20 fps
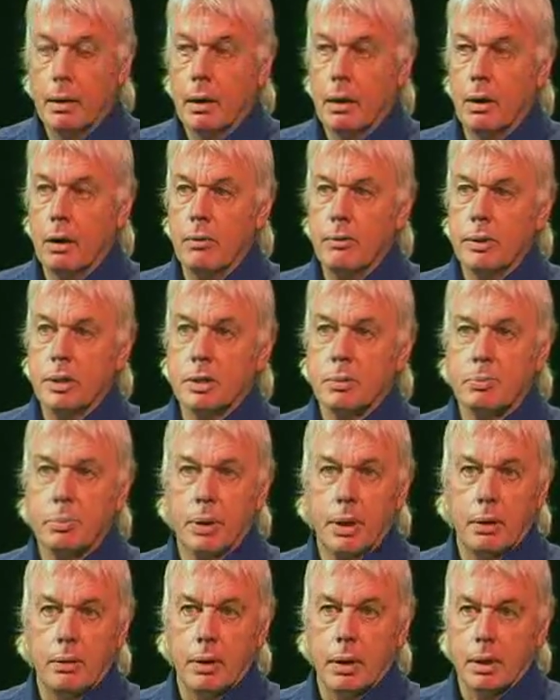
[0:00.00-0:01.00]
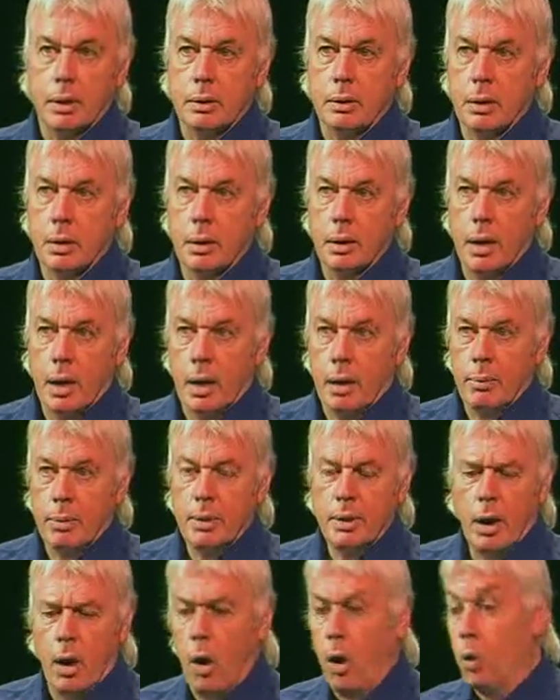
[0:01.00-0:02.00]
And over this period, I
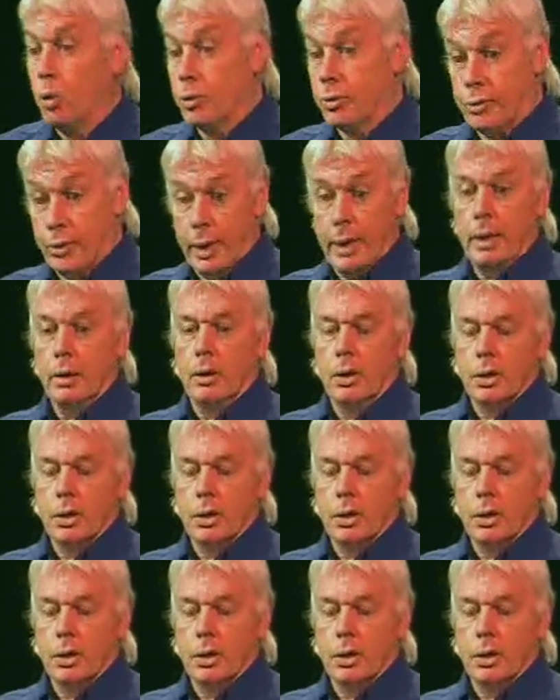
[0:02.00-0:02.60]
mean, the whole thing